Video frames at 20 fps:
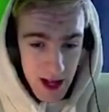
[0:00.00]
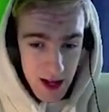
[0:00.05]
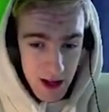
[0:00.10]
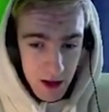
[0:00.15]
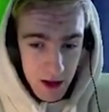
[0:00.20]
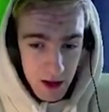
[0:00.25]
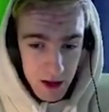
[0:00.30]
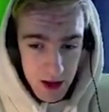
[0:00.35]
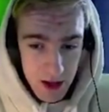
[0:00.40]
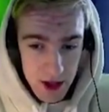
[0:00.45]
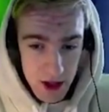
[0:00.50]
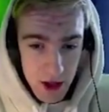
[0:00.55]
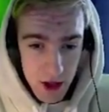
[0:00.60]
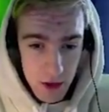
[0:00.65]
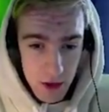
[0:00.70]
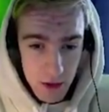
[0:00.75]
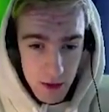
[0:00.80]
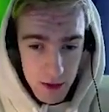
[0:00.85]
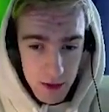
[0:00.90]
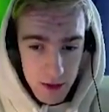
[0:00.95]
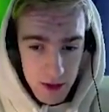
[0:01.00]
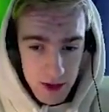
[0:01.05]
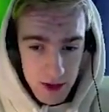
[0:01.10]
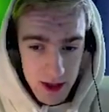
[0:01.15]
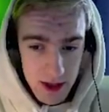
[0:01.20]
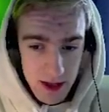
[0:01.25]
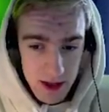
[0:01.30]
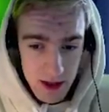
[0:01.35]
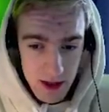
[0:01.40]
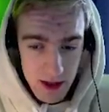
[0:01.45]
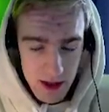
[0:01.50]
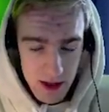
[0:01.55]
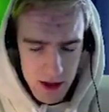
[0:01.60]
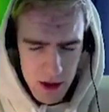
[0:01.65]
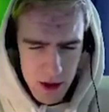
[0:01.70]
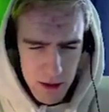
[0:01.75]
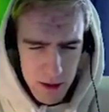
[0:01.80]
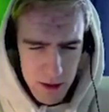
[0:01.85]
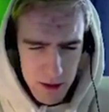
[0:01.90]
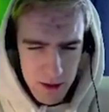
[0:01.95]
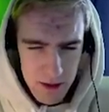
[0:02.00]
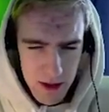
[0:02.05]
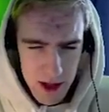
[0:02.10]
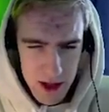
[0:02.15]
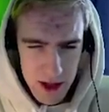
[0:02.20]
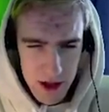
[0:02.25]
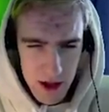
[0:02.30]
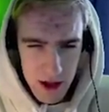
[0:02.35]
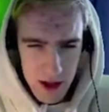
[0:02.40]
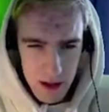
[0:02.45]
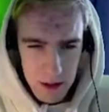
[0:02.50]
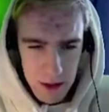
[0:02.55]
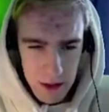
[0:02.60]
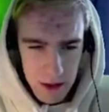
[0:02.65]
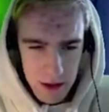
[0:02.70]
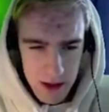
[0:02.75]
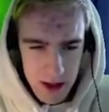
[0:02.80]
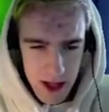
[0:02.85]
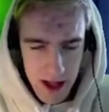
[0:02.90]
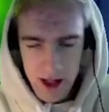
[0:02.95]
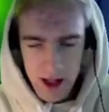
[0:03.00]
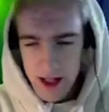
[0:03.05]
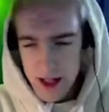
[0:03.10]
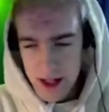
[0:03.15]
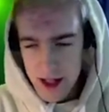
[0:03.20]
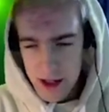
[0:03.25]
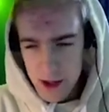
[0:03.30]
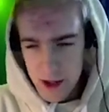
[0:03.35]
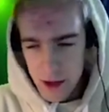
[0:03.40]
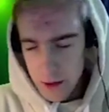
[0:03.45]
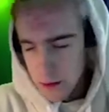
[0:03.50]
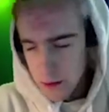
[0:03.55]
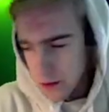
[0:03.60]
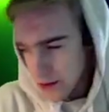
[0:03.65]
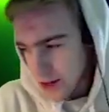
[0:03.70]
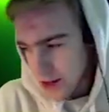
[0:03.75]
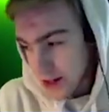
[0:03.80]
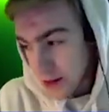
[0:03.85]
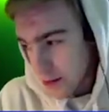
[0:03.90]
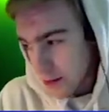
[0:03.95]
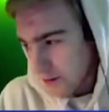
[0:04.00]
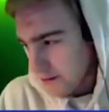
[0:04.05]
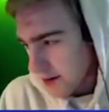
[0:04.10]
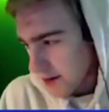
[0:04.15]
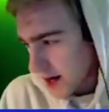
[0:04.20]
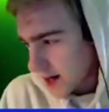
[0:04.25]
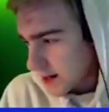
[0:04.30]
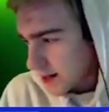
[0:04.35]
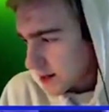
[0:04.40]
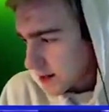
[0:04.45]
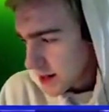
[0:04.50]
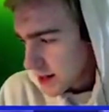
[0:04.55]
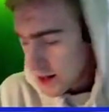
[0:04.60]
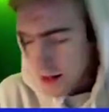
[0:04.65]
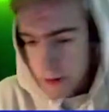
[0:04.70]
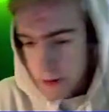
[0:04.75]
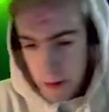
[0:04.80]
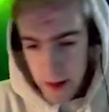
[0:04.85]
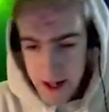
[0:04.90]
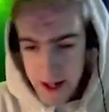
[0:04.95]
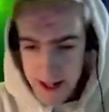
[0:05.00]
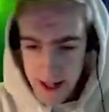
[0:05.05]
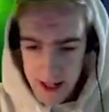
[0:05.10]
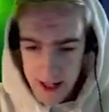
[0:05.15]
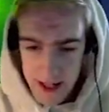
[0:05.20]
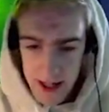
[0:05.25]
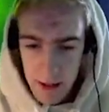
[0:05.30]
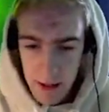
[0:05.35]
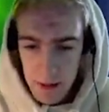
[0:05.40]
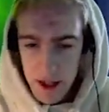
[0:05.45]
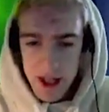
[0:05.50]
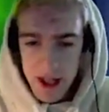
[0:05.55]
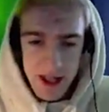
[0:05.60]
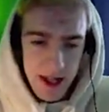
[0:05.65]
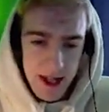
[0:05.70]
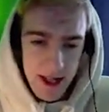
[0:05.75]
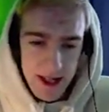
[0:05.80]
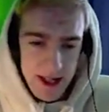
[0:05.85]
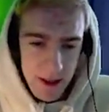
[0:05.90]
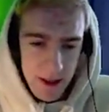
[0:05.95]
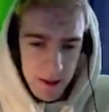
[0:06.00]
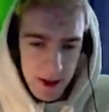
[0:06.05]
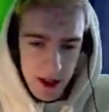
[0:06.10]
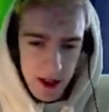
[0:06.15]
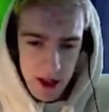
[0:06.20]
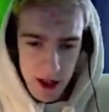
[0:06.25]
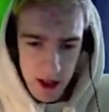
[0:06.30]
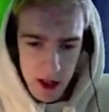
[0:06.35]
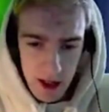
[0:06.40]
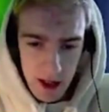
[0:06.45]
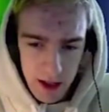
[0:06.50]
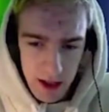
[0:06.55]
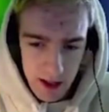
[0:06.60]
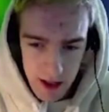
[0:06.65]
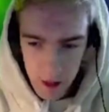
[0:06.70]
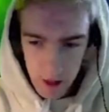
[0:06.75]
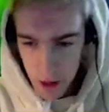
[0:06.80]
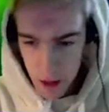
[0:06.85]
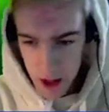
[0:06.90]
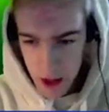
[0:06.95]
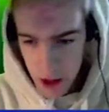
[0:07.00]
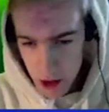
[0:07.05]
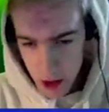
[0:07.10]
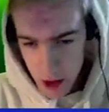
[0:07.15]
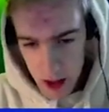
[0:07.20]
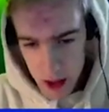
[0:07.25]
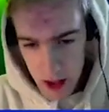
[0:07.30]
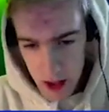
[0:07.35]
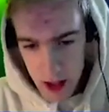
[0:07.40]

Oh, the turtle balls. The turtle the turtle balls? I think it's the turtle balls, and then we're fine. Then we're basically done. We just need to summon the turtle, and then we're good.